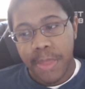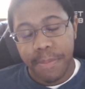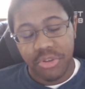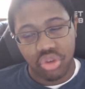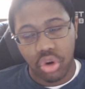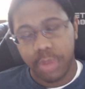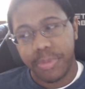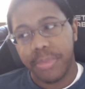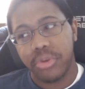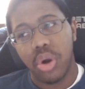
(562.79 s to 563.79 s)
Majority of
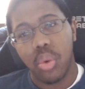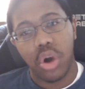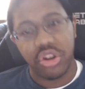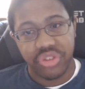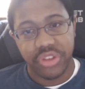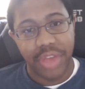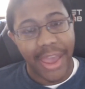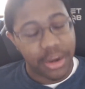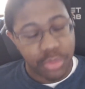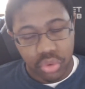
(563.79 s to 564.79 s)
people don't watch these
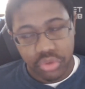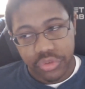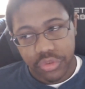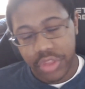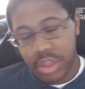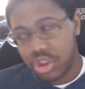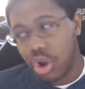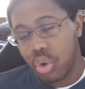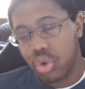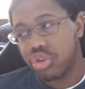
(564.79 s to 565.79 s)
animals. They
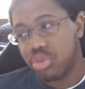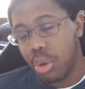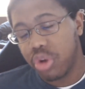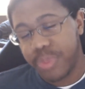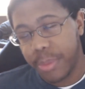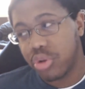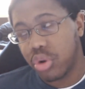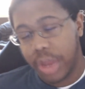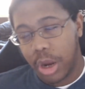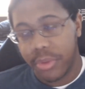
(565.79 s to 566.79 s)
don't. Most people don't
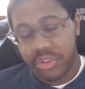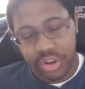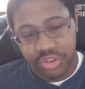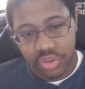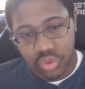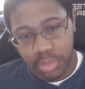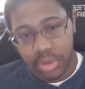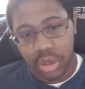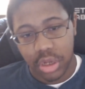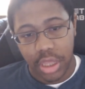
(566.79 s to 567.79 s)
care about the Jan 6
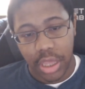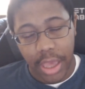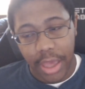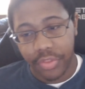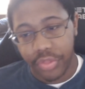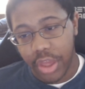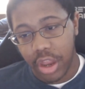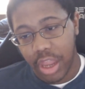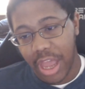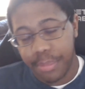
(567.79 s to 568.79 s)
community, and
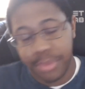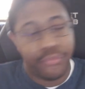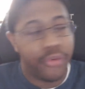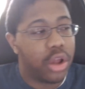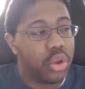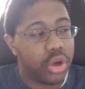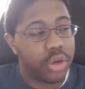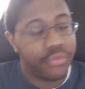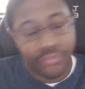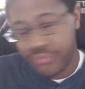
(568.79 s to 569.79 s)
they have been following,
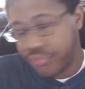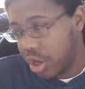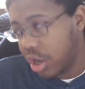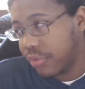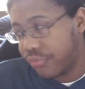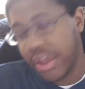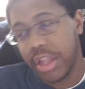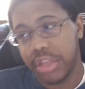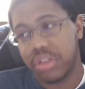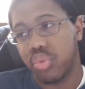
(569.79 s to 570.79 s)
uh,
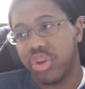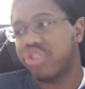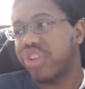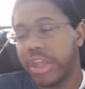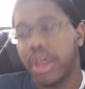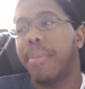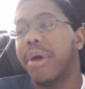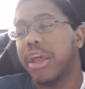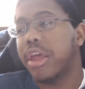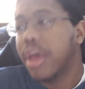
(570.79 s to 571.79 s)
failing to reach
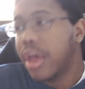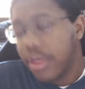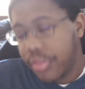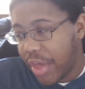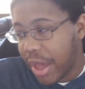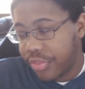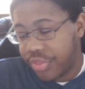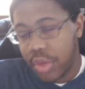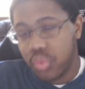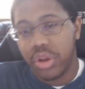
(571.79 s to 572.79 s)
anybody that
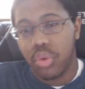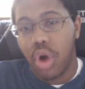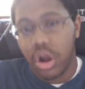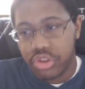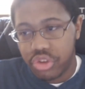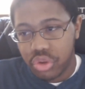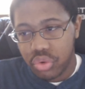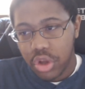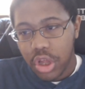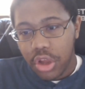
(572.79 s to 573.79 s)
they really wanted to.